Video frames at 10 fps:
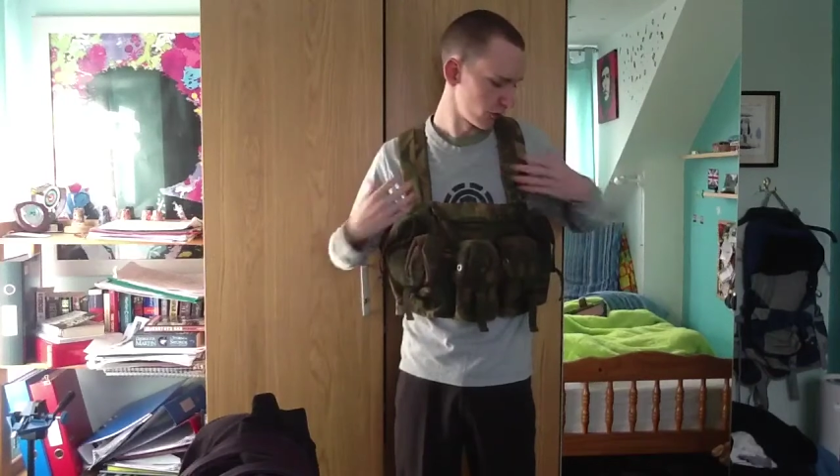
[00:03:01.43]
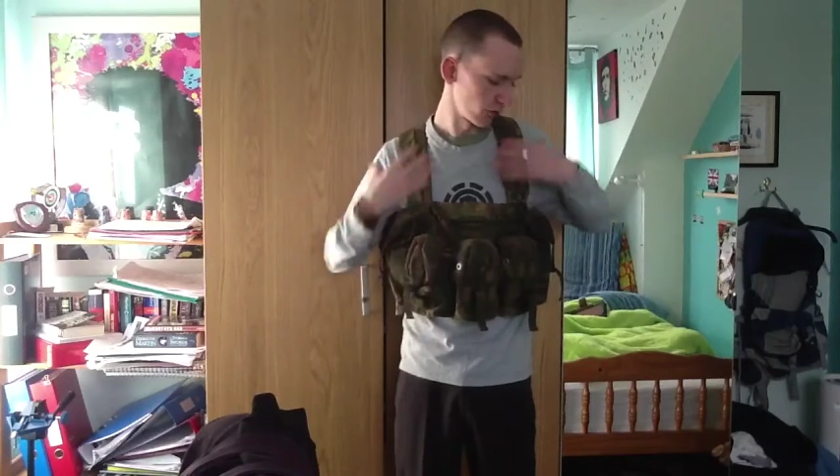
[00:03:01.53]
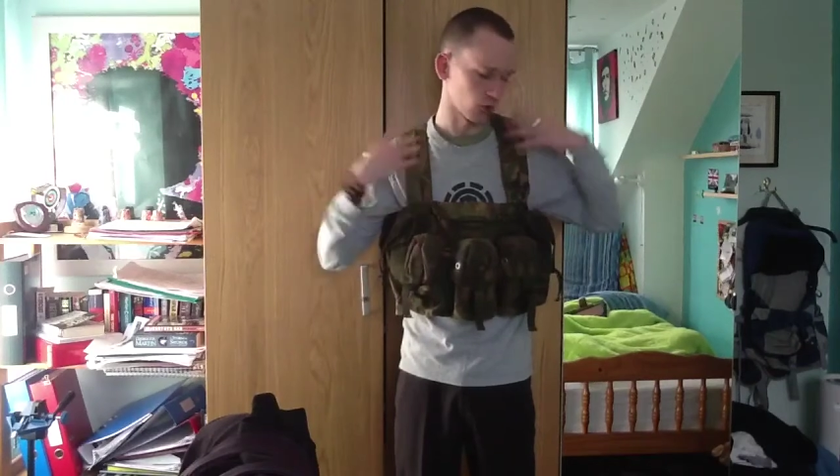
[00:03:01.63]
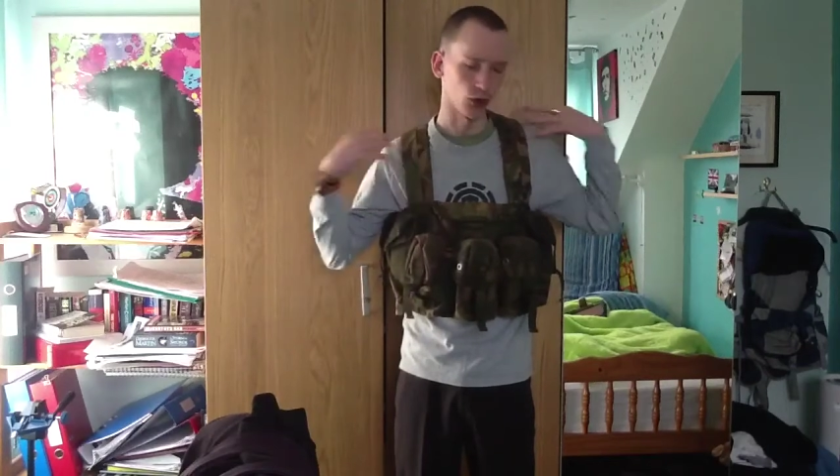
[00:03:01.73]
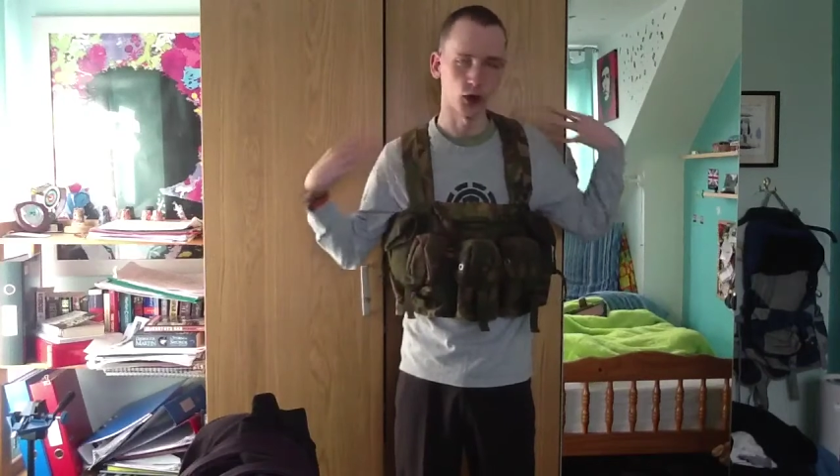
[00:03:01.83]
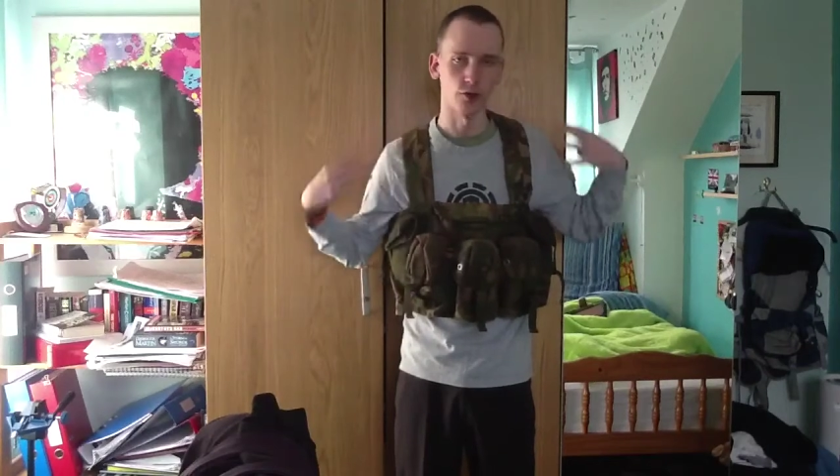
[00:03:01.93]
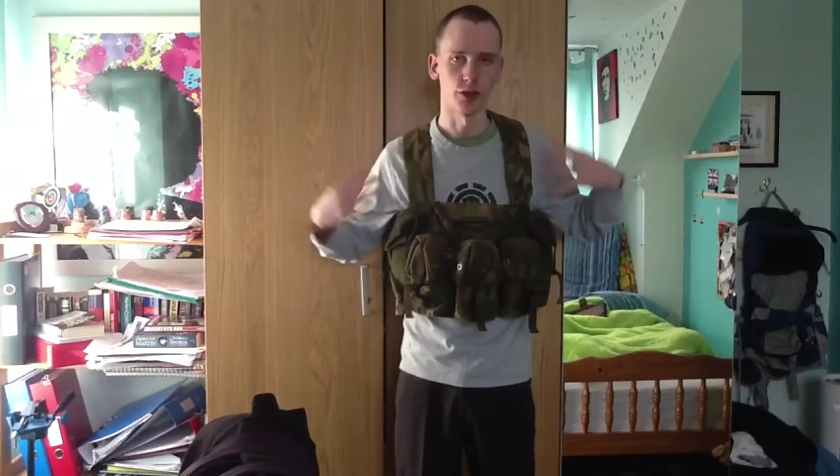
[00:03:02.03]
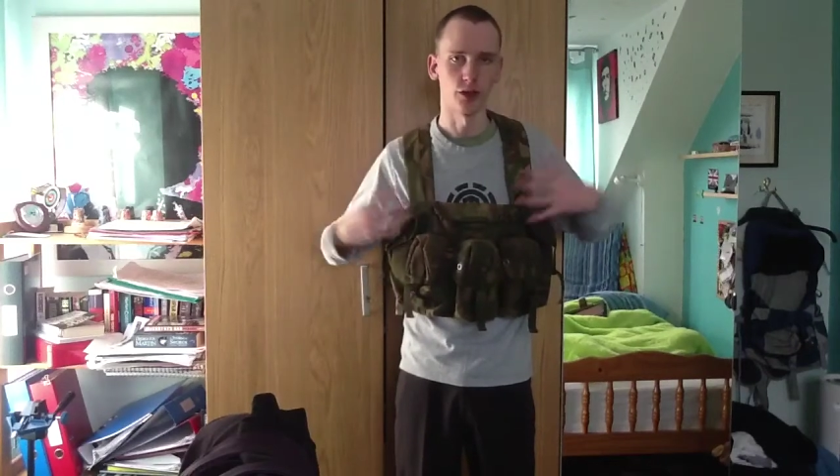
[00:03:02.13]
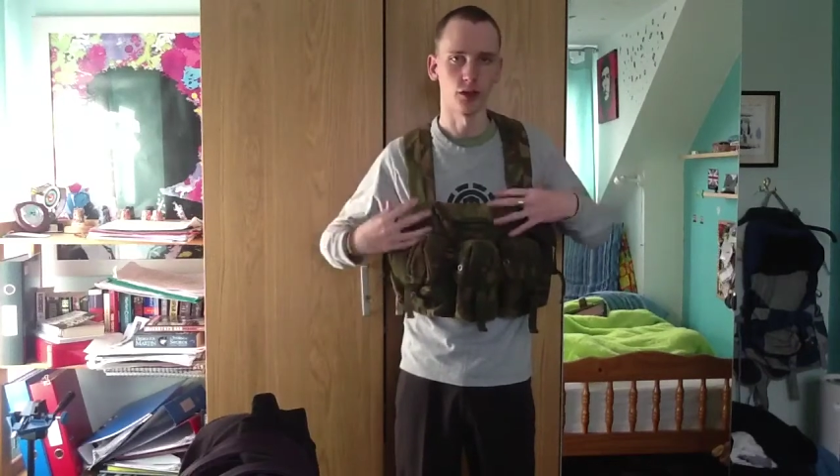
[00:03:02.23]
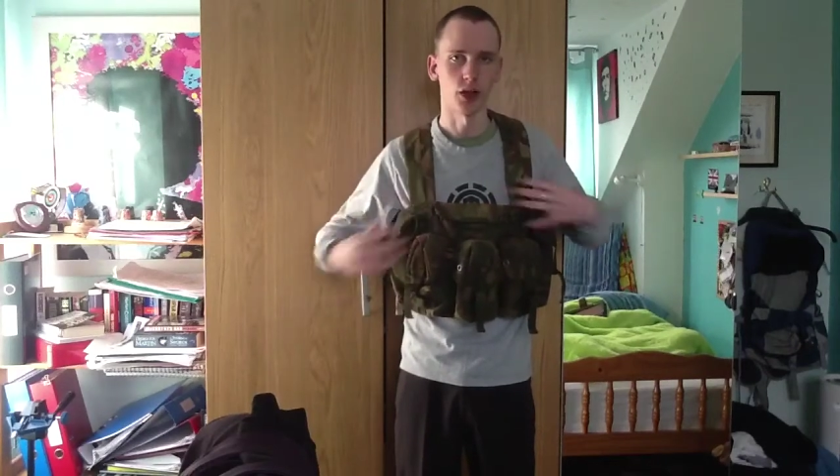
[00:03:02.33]
it doesn't
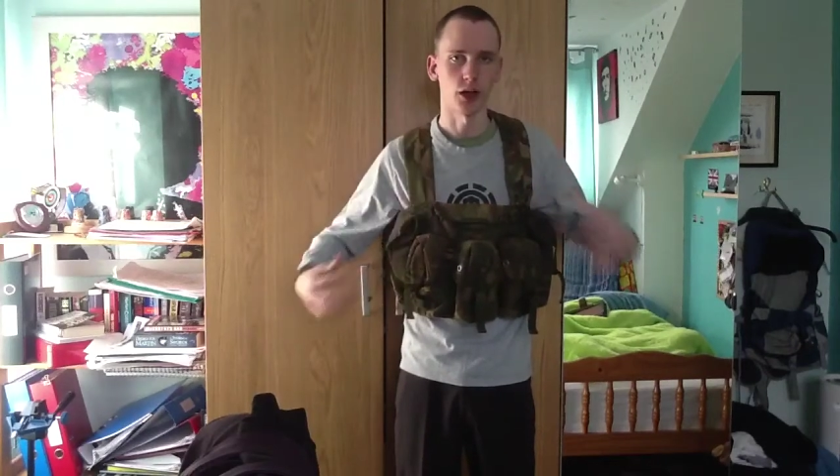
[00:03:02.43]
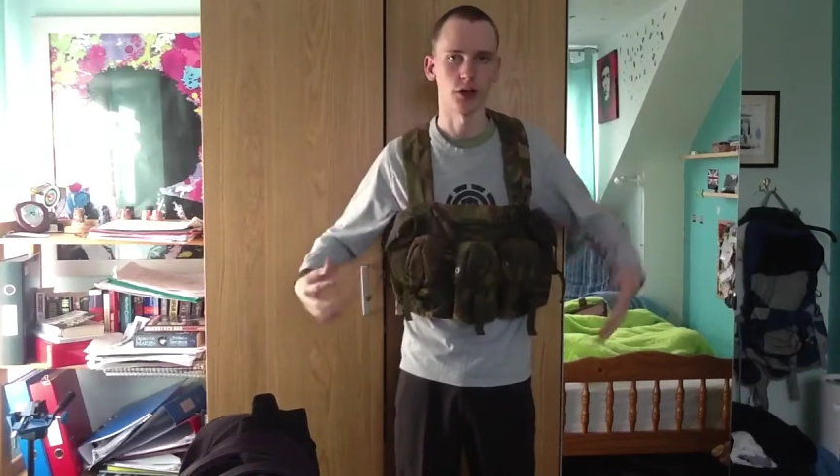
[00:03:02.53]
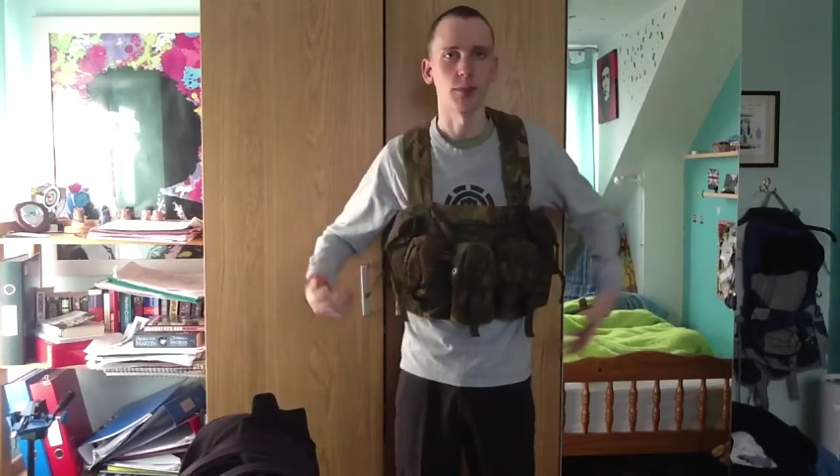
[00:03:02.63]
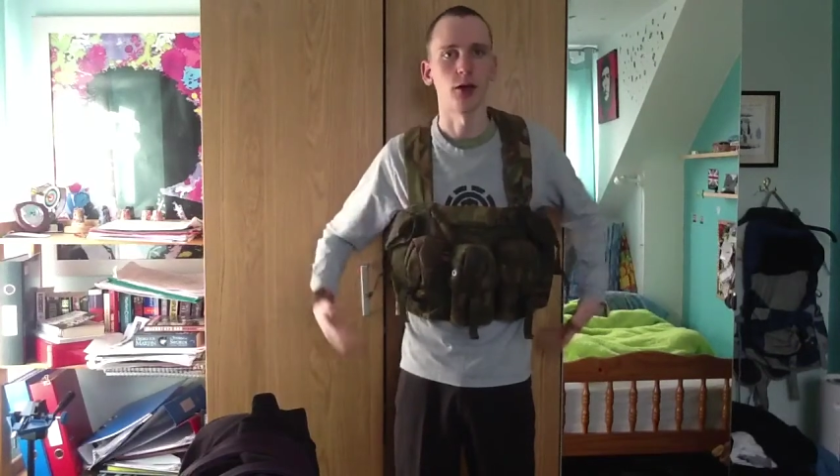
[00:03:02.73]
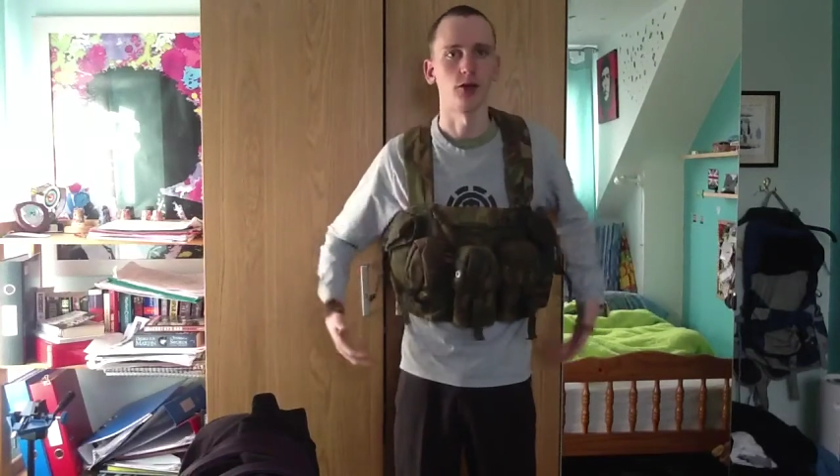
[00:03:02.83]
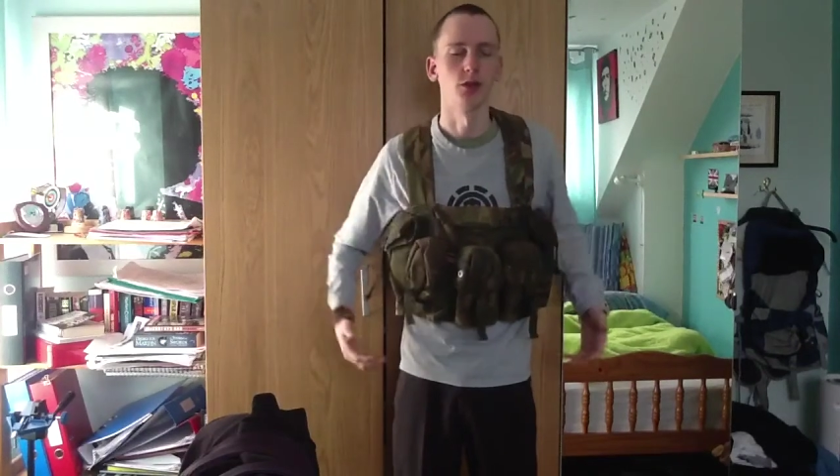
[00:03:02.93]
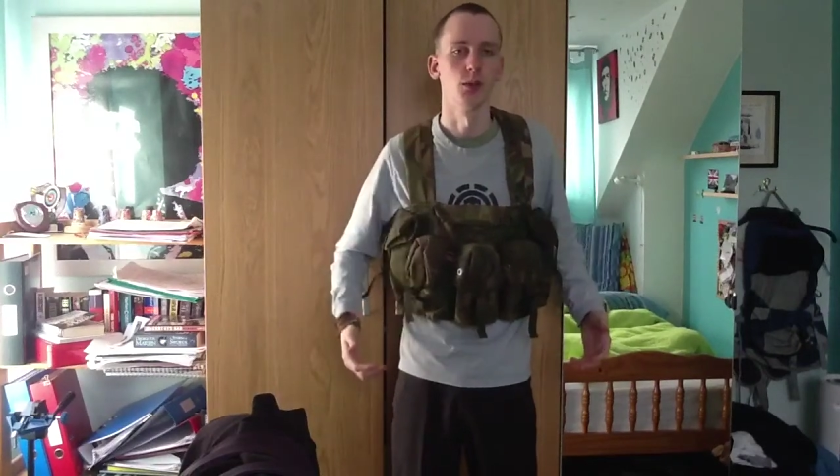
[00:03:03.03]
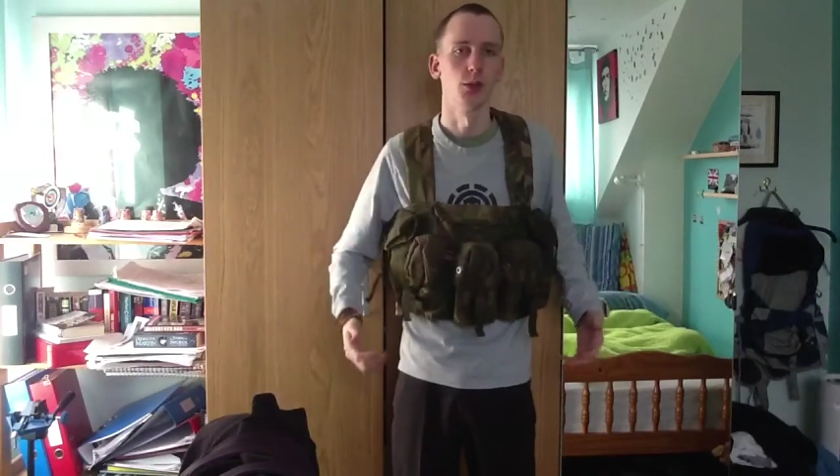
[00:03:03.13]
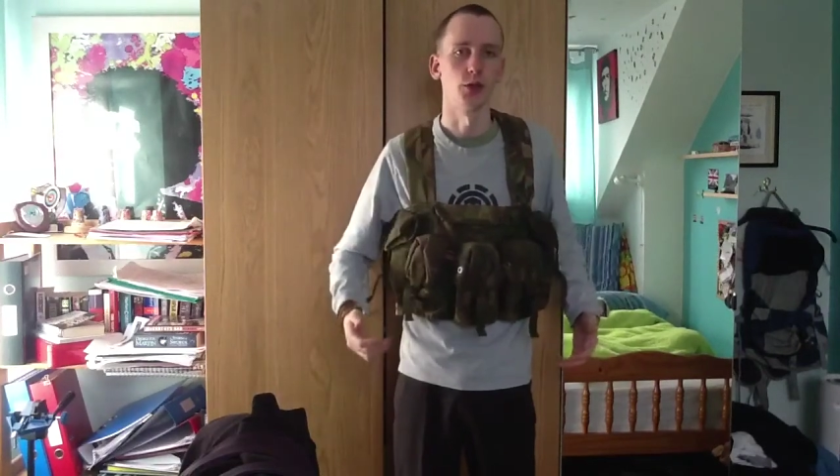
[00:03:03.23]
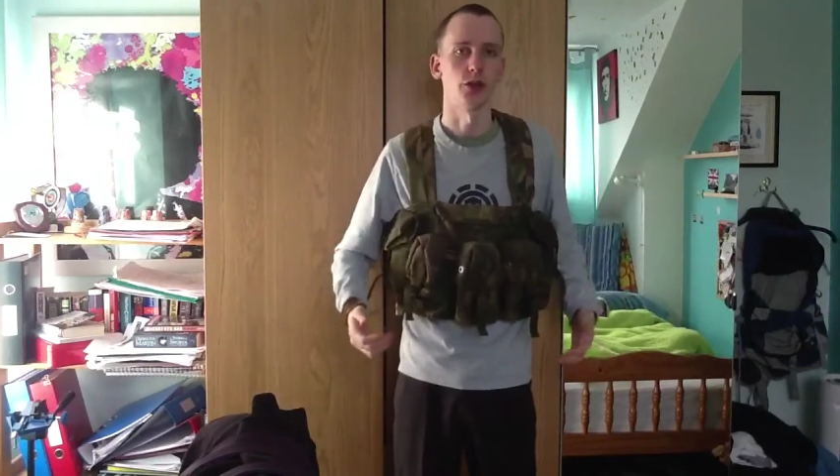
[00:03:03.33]
cover large amounts of your
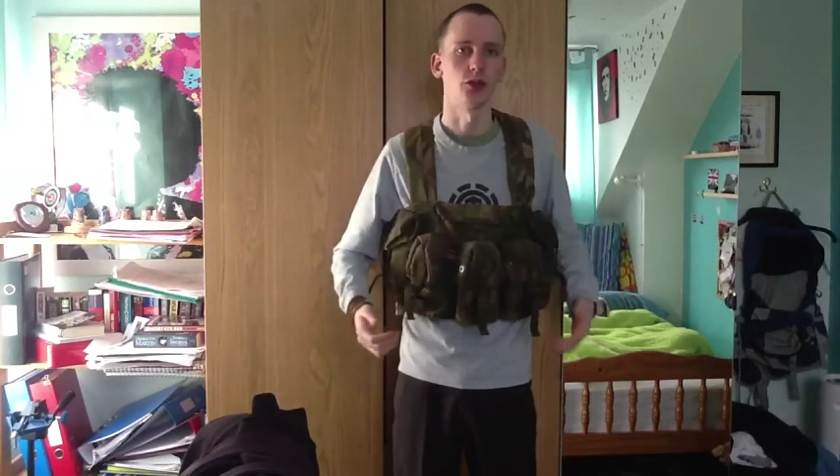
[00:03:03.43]
body.